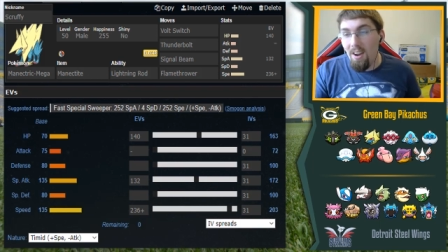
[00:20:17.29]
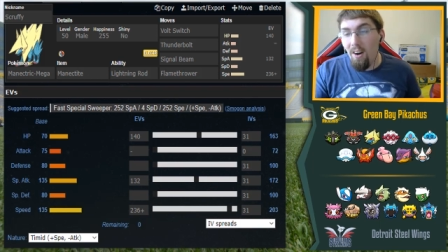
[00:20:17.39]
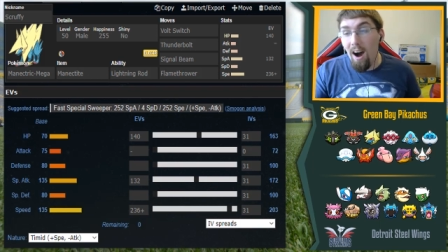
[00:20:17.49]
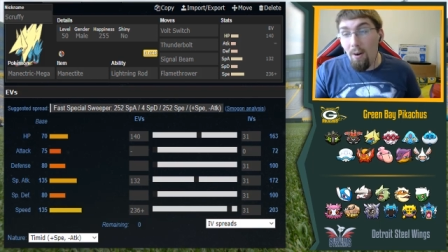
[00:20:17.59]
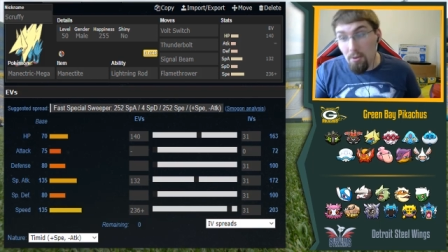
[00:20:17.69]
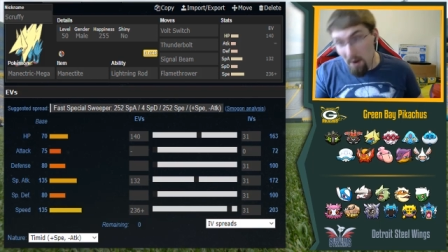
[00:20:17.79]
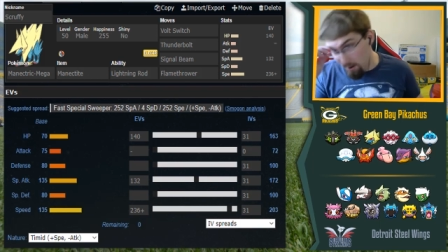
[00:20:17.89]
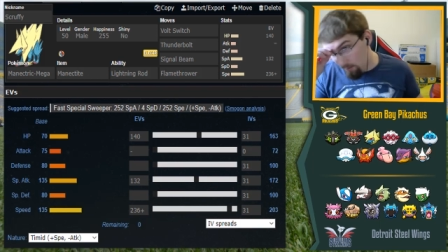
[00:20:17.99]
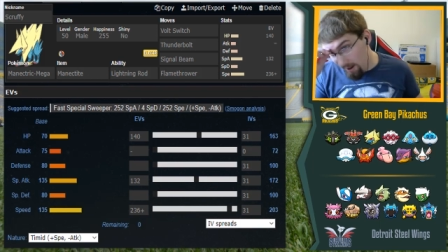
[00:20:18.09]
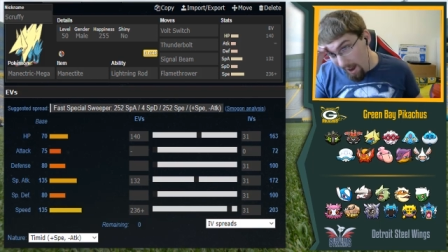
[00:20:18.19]
No, I was
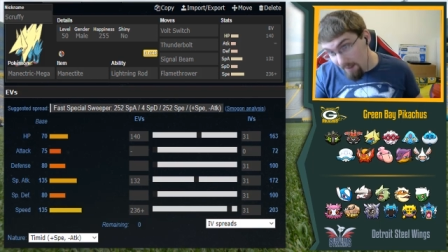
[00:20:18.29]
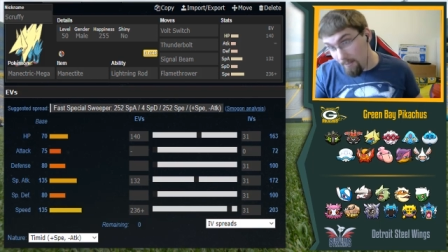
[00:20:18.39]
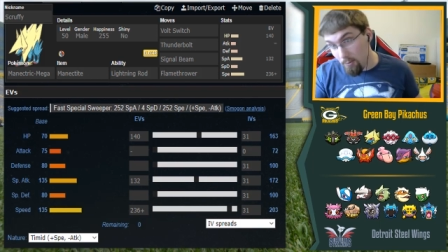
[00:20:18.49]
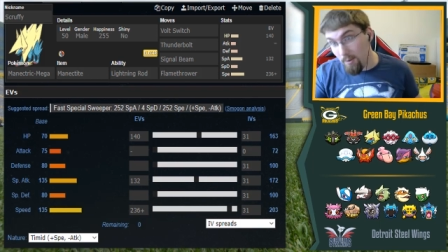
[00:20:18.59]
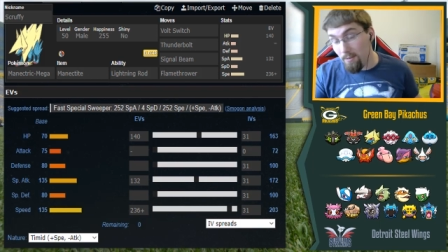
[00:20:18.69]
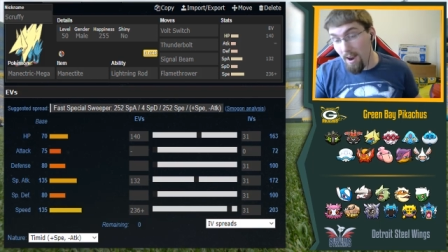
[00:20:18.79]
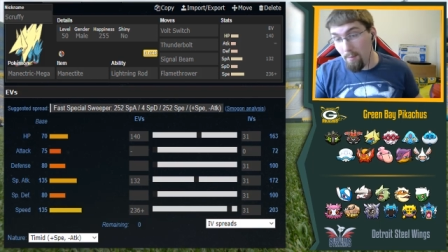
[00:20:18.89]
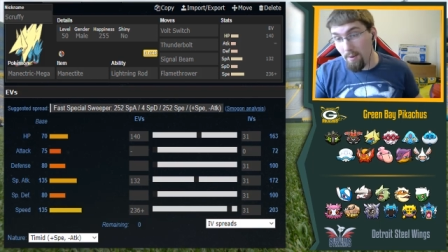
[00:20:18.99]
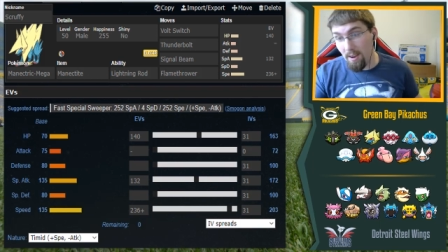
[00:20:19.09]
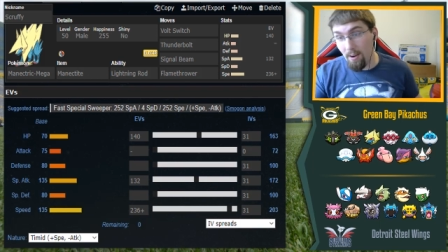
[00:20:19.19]
right. We had enough speed for
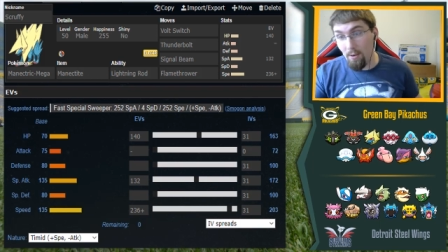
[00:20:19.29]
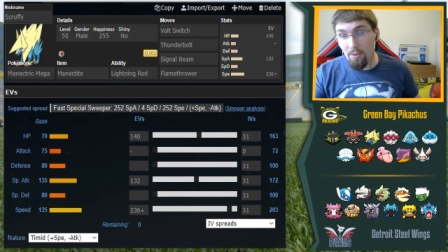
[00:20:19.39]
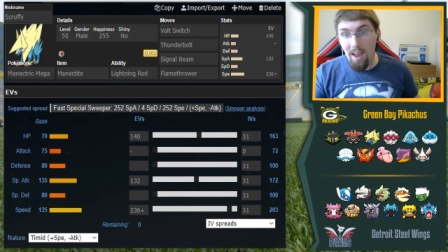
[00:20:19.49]
Adamant Gyarados.